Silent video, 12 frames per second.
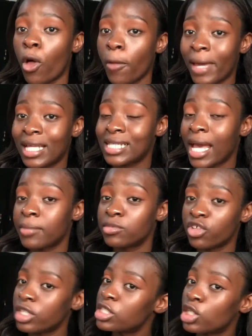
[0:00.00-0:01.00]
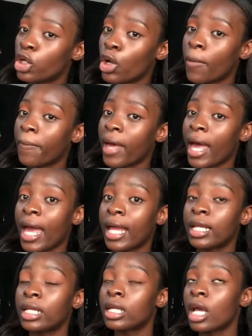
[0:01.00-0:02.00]
all my time dressing up
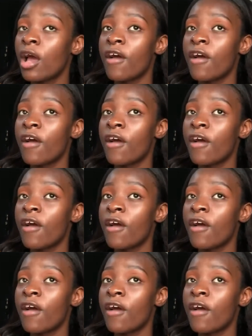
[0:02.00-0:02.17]
and